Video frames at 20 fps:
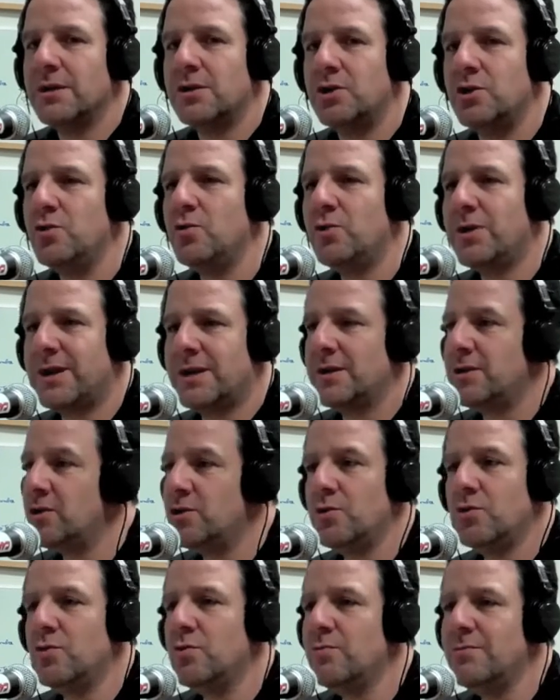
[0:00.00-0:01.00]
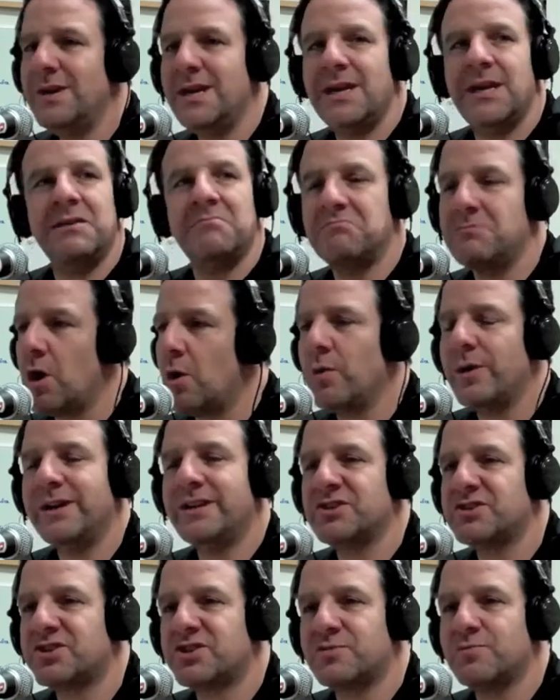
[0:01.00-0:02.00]
you, you, me, no
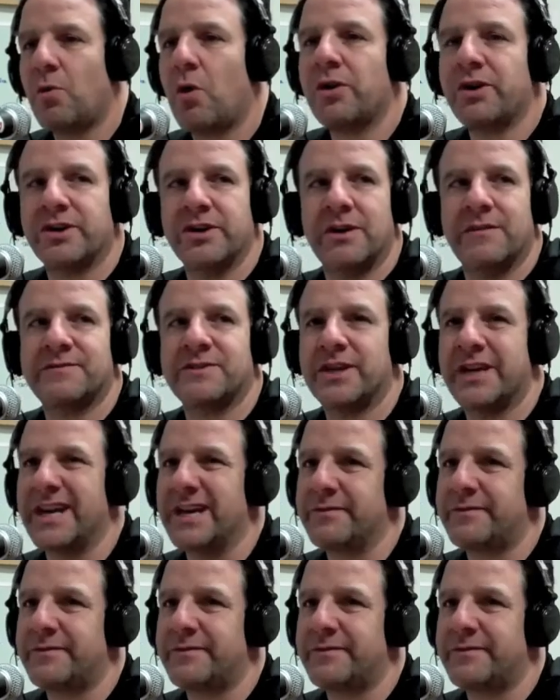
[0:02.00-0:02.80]
one is smart enough to